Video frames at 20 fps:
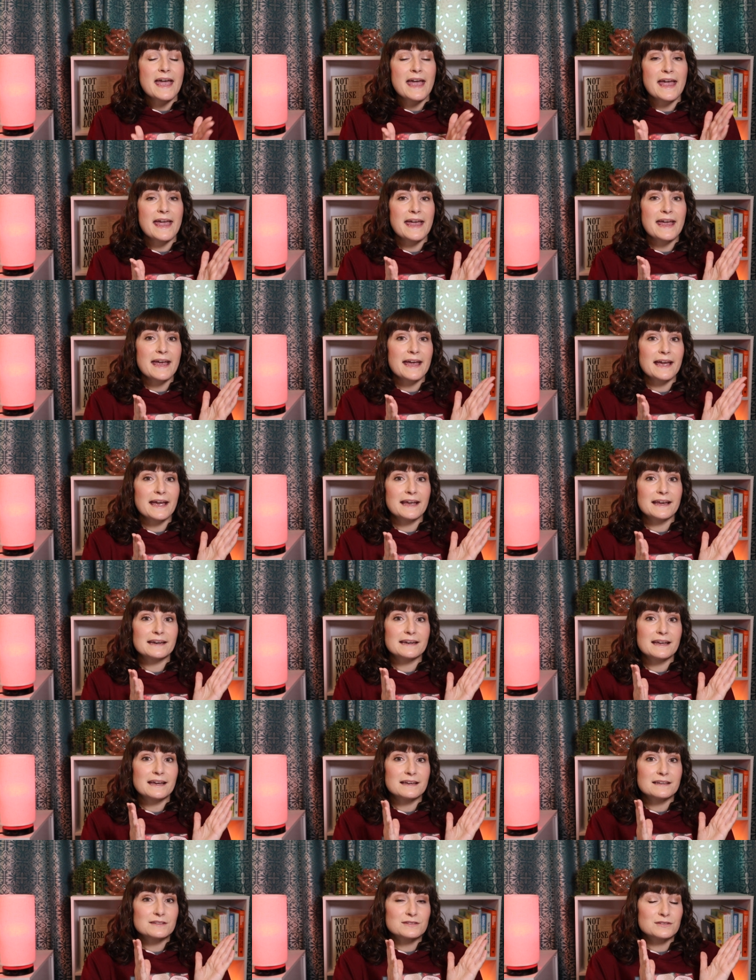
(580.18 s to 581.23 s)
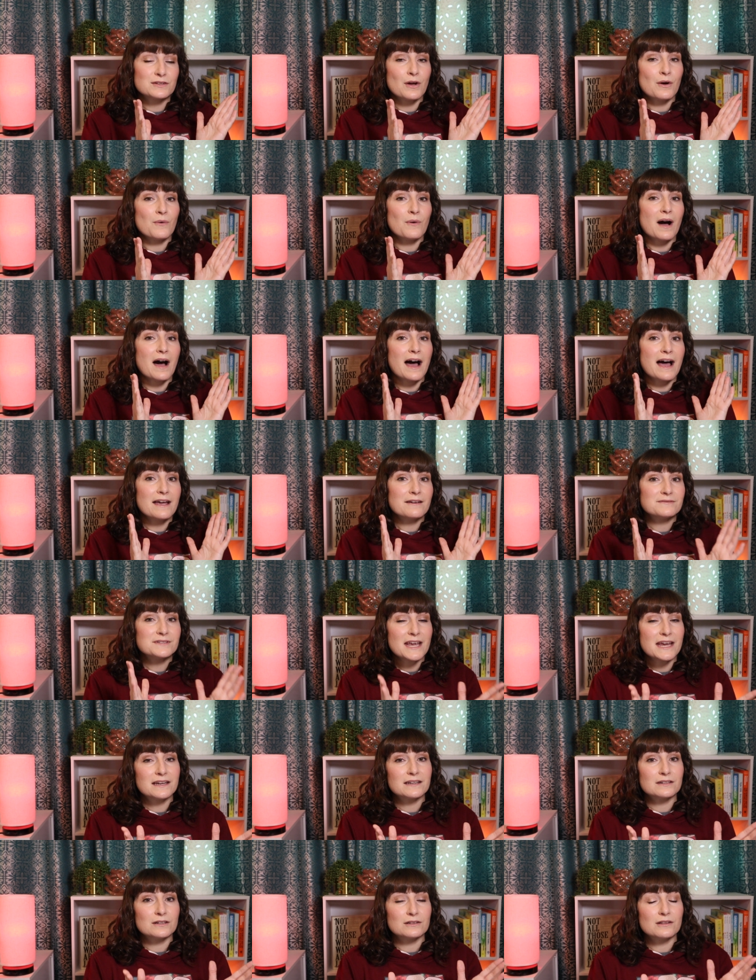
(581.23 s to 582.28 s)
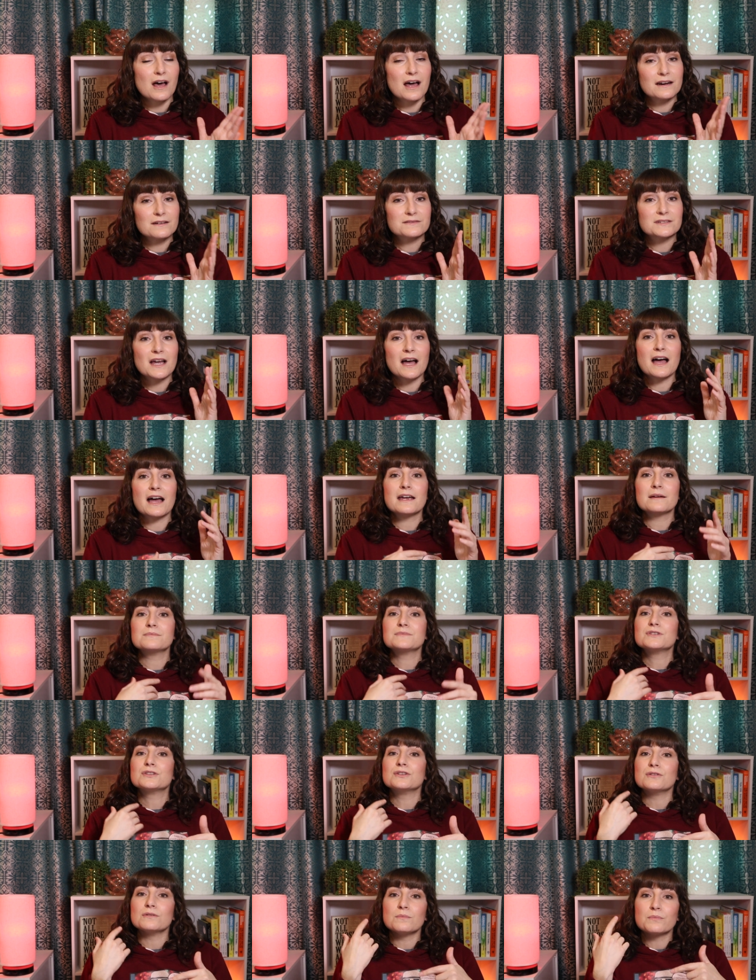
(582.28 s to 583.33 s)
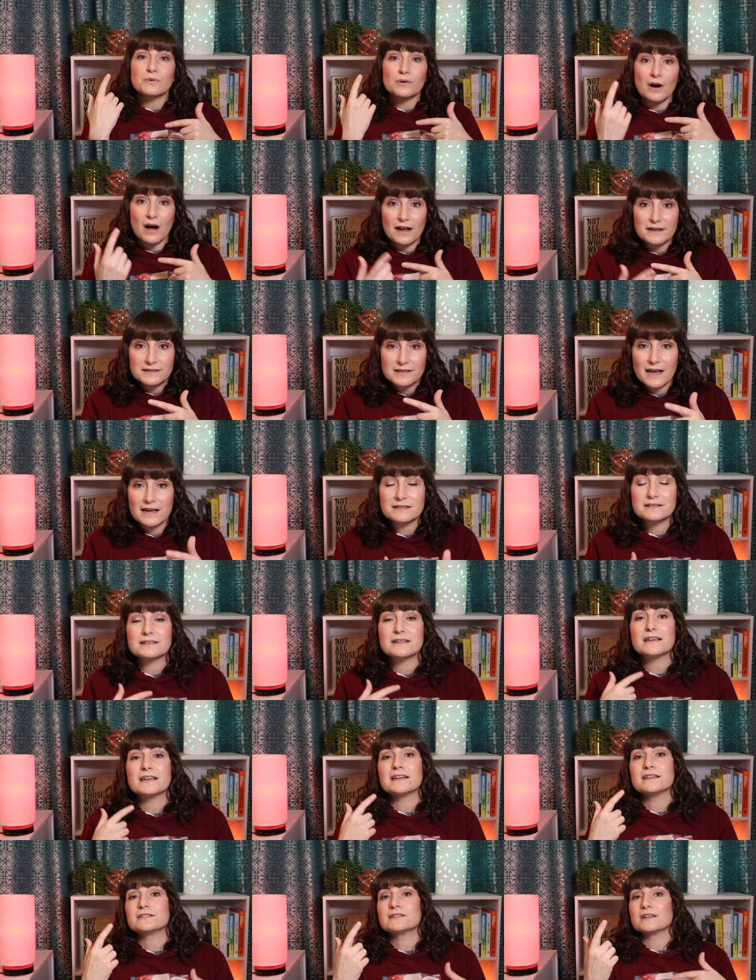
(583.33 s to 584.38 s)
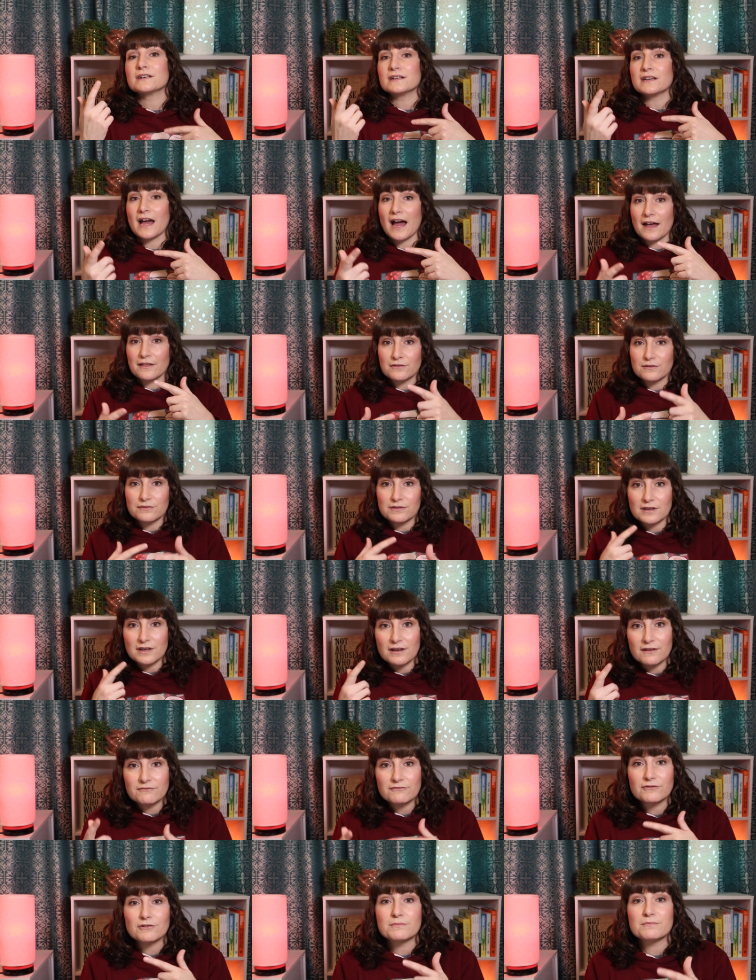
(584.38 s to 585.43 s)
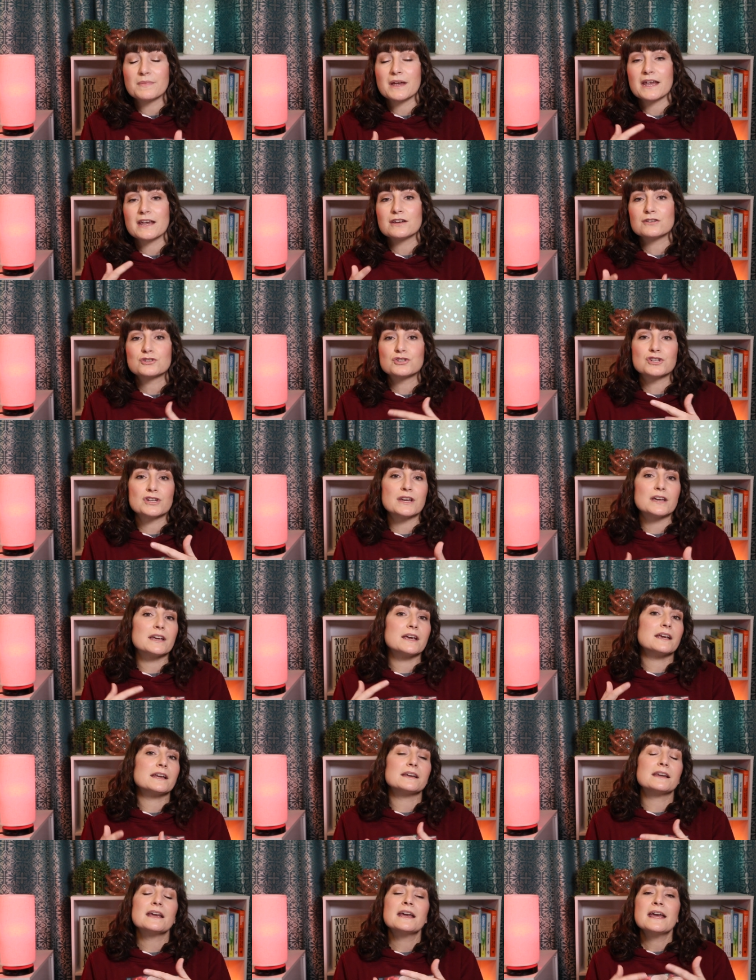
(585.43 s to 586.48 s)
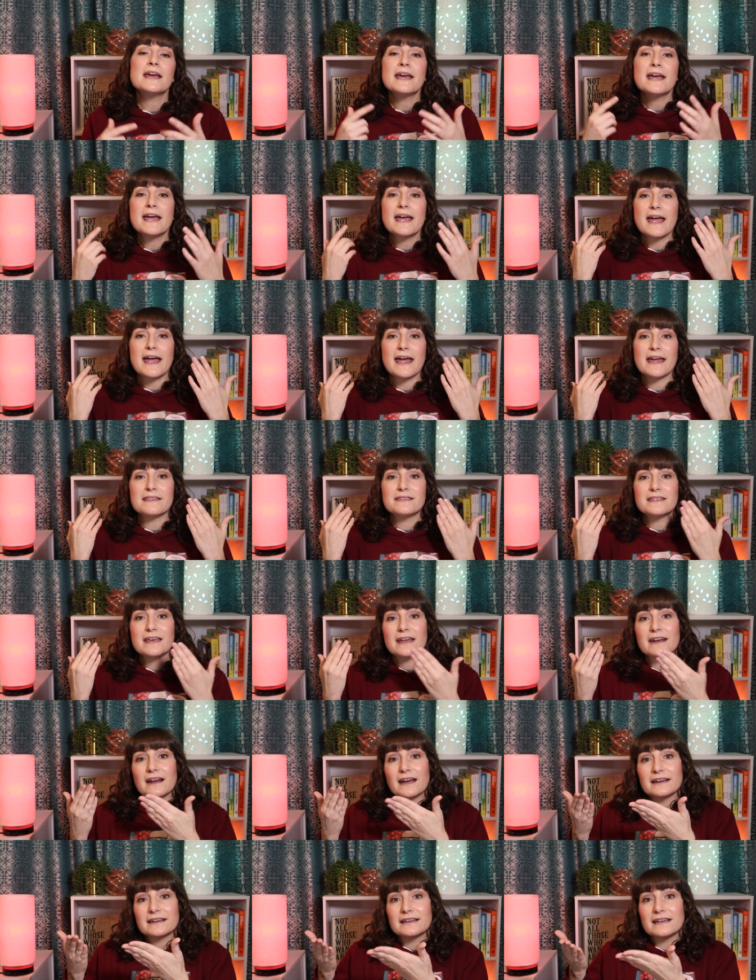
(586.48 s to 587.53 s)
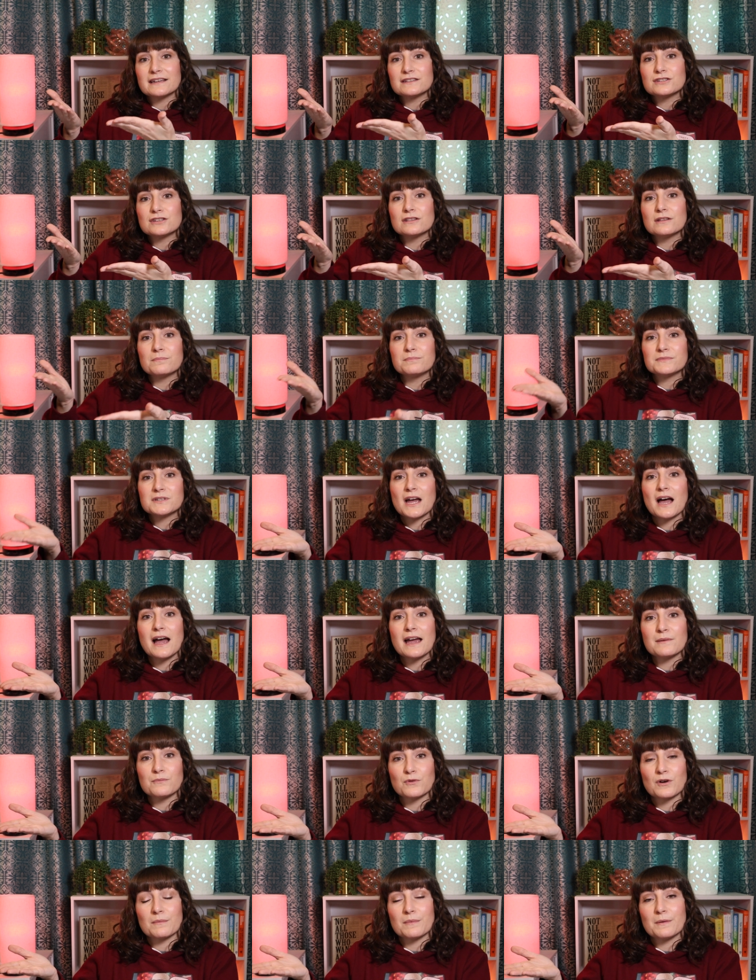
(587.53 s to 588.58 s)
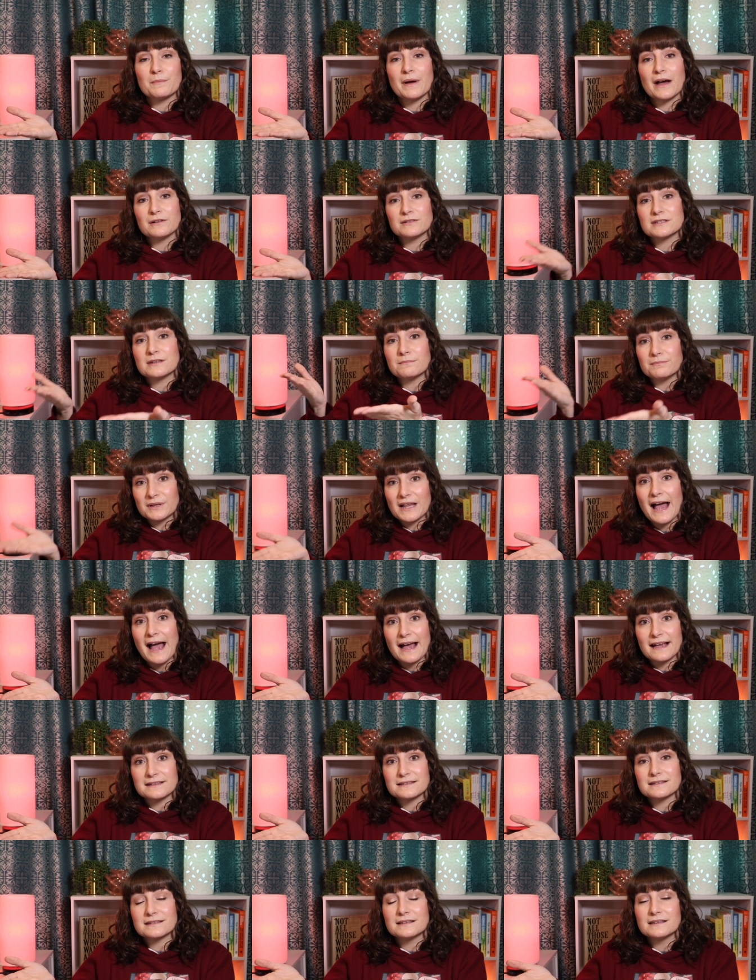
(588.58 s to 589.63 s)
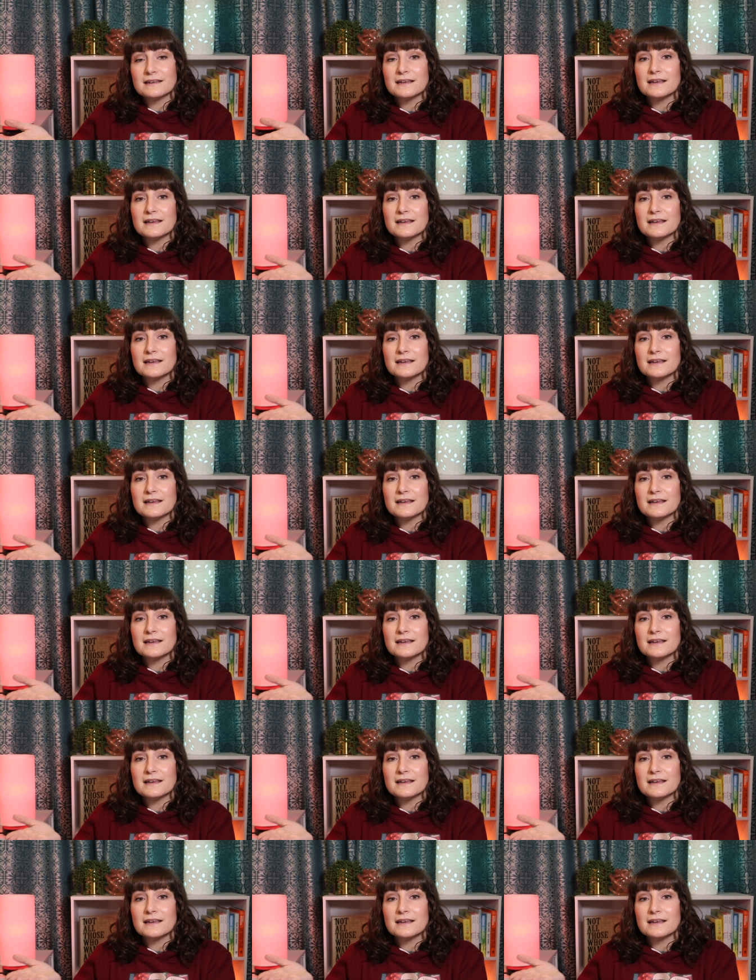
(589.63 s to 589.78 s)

and so I've taken a lot of time to process it, to gather the information, and then I get to the time where I'm about to blast,